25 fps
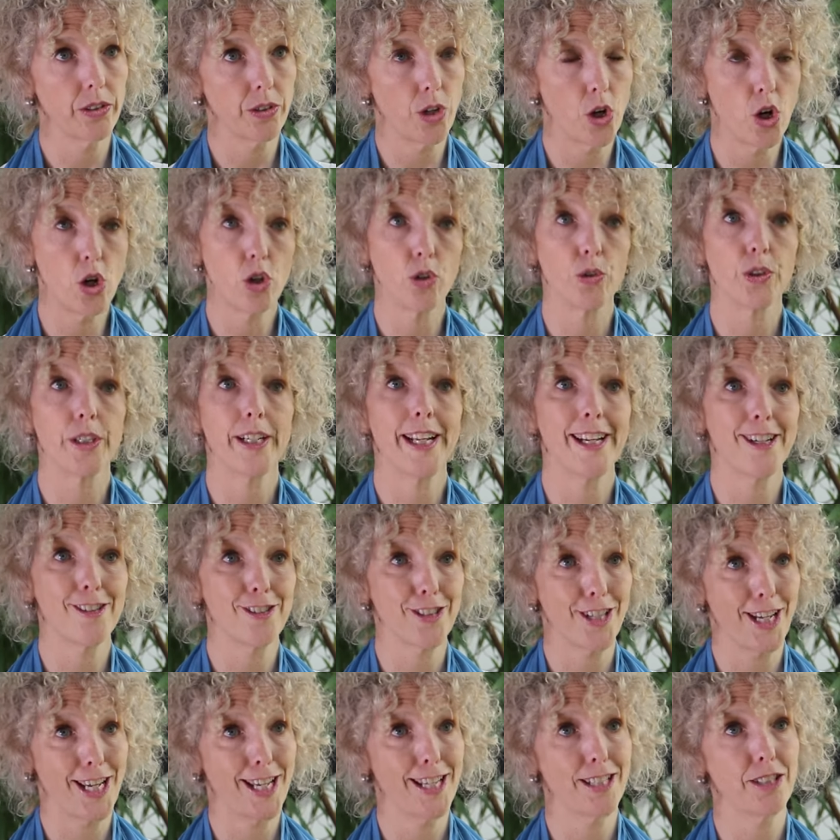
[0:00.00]
all
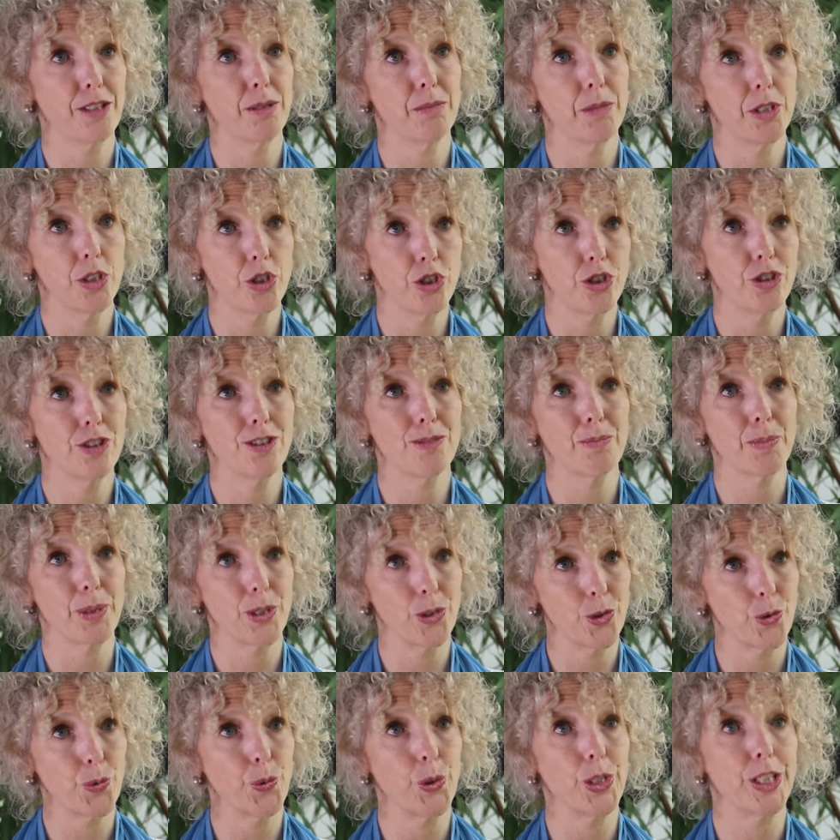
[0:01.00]
greenhouse gas emissions
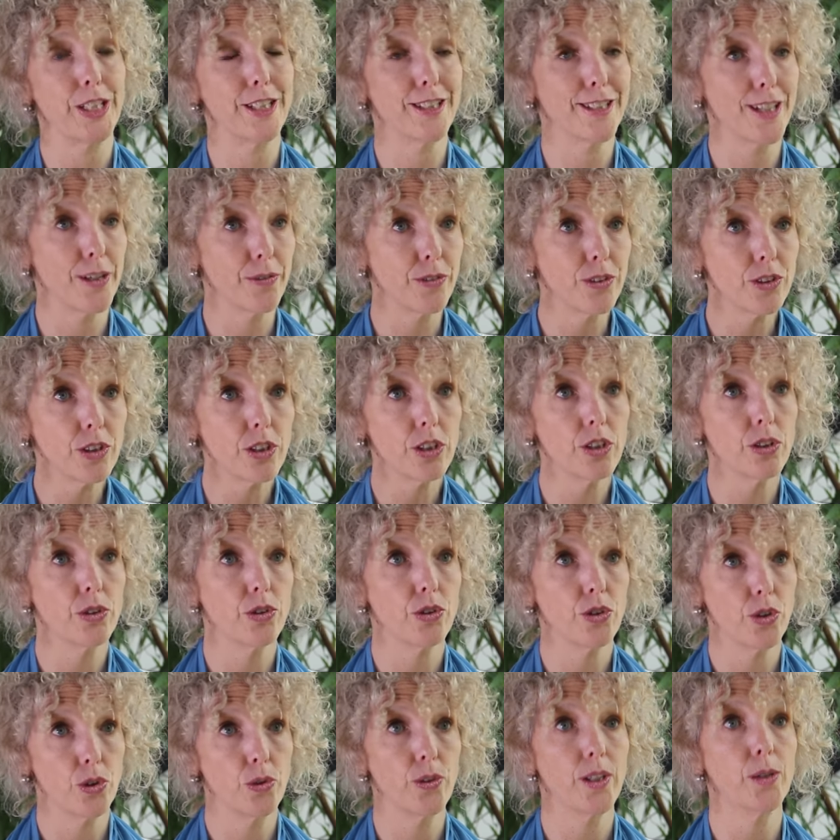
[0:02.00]
by 2070
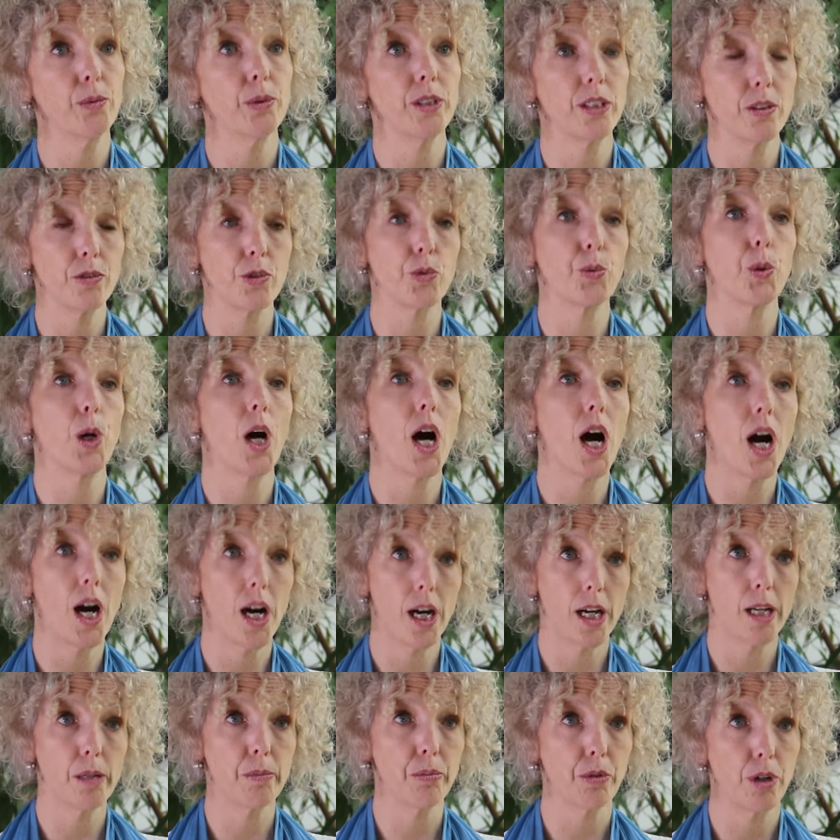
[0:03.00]
or so. That would give you a
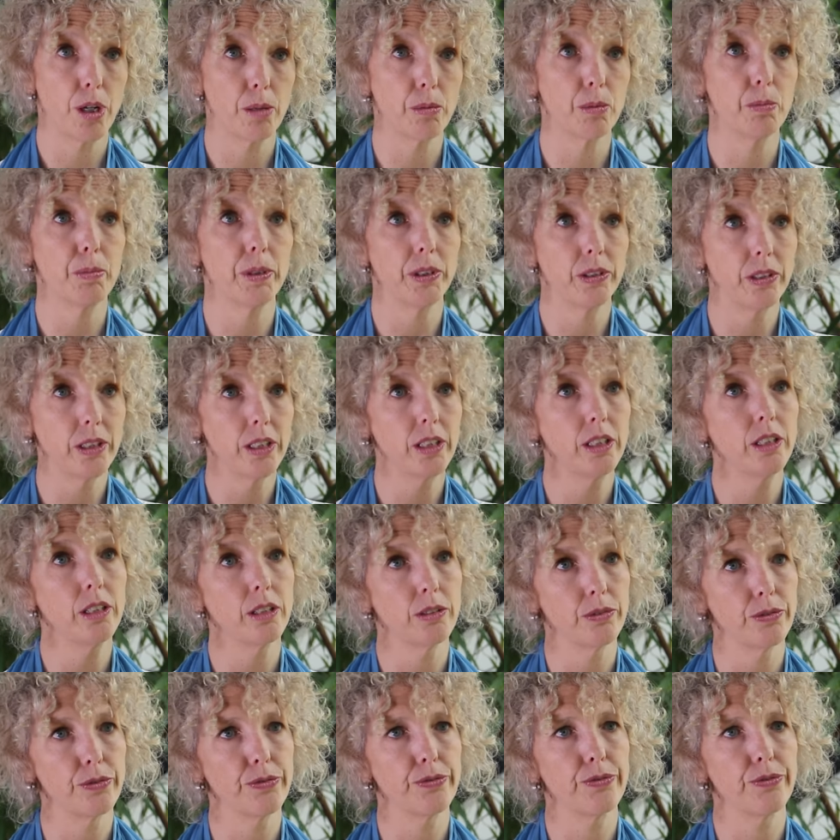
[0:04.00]
high
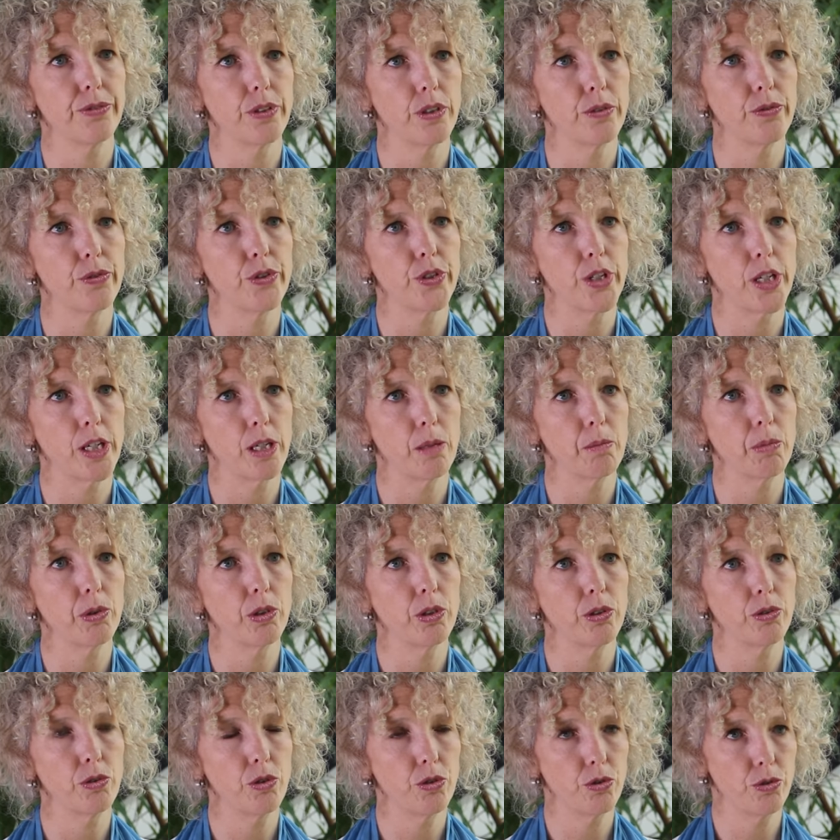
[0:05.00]
probability of staying
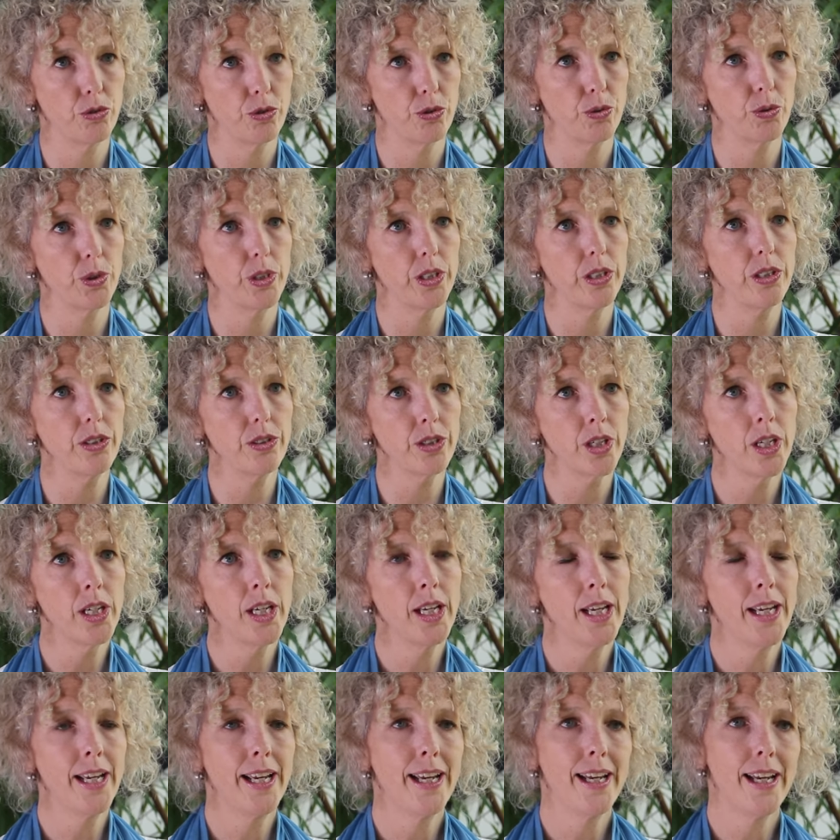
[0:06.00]
below 2 degrees.
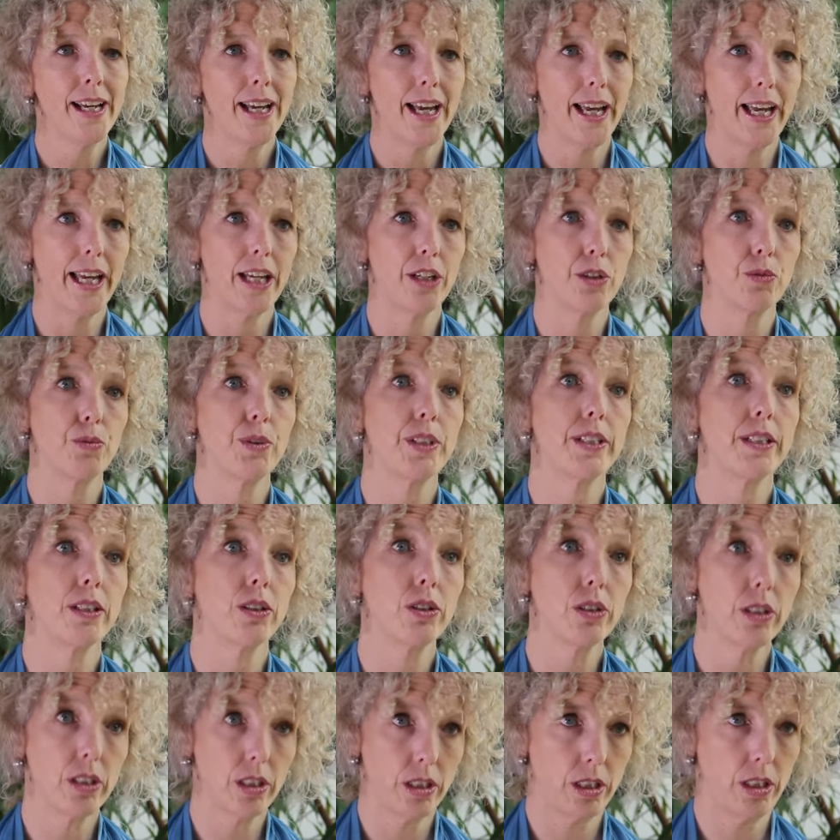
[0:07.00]
And a
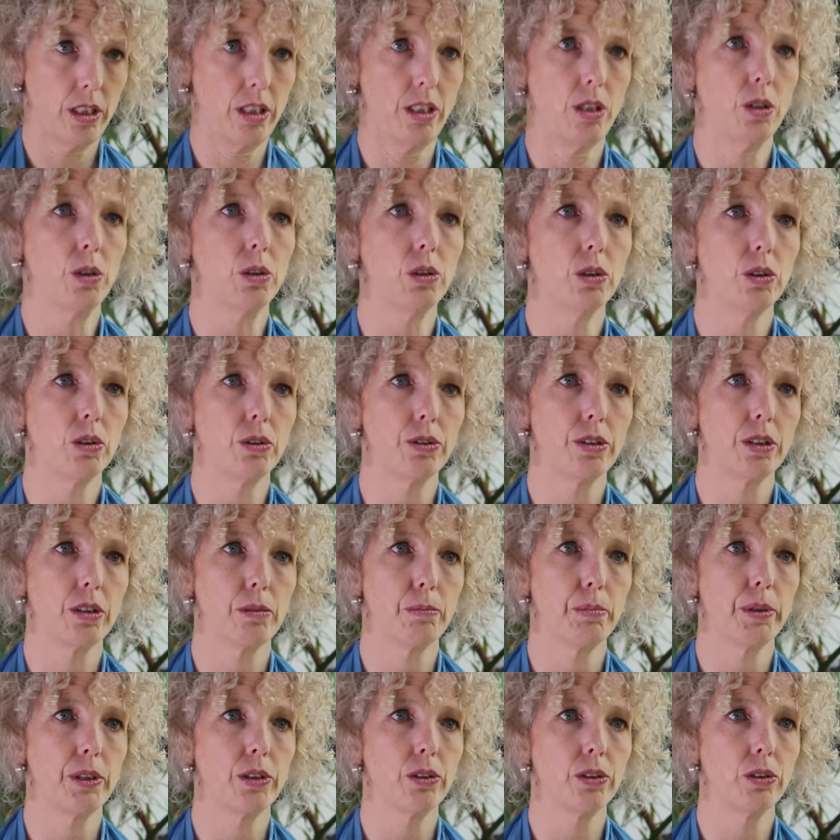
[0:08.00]
resiliency goal
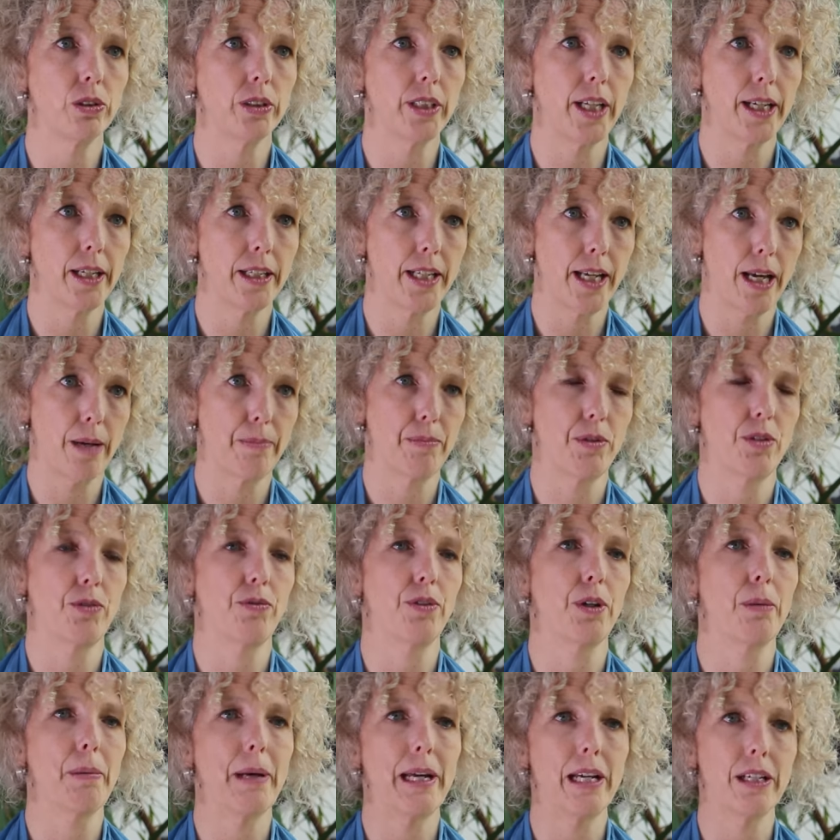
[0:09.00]
to build
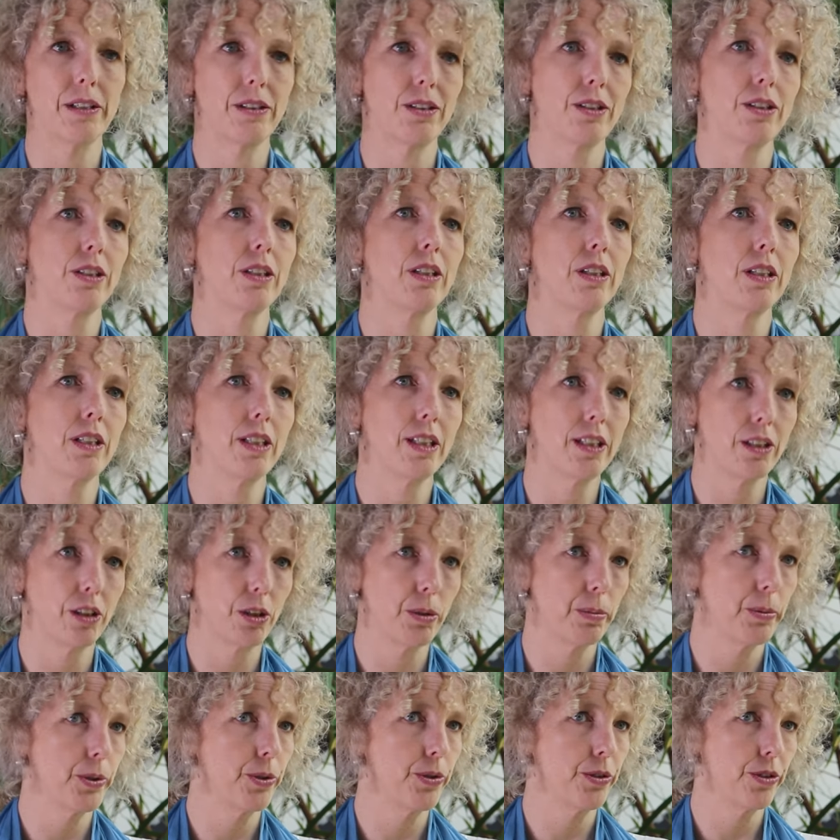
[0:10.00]
adaptive capacity in
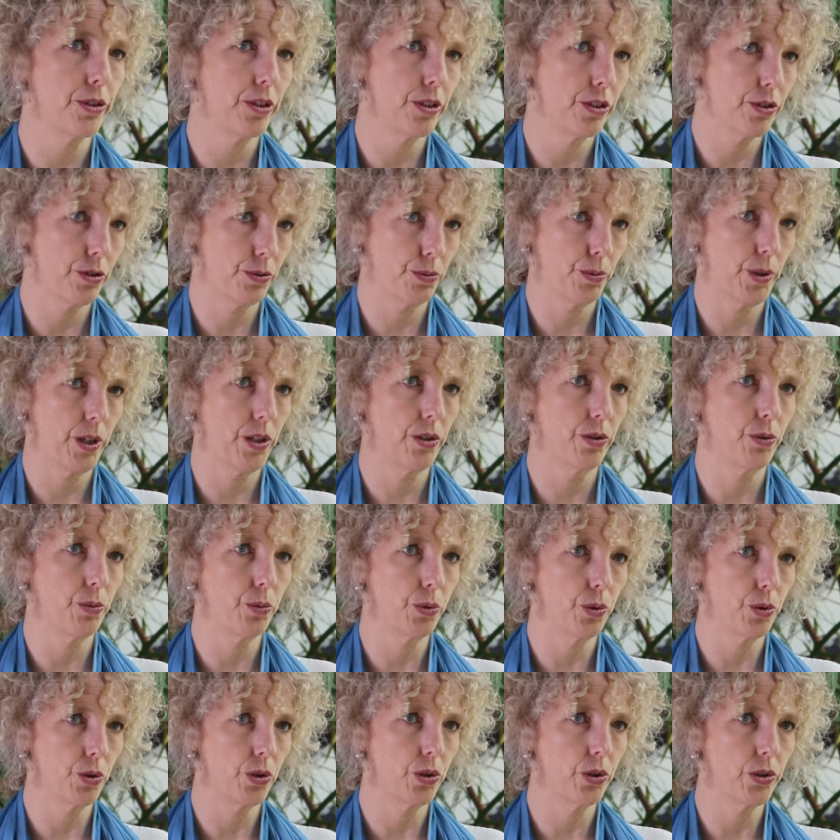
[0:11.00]
communities around the
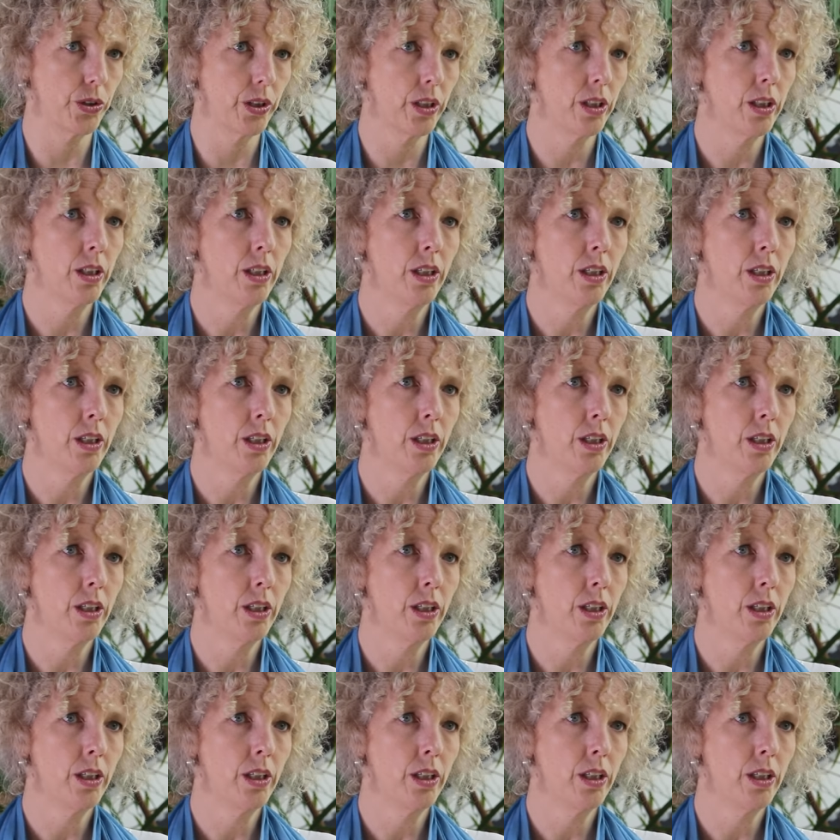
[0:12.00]
world.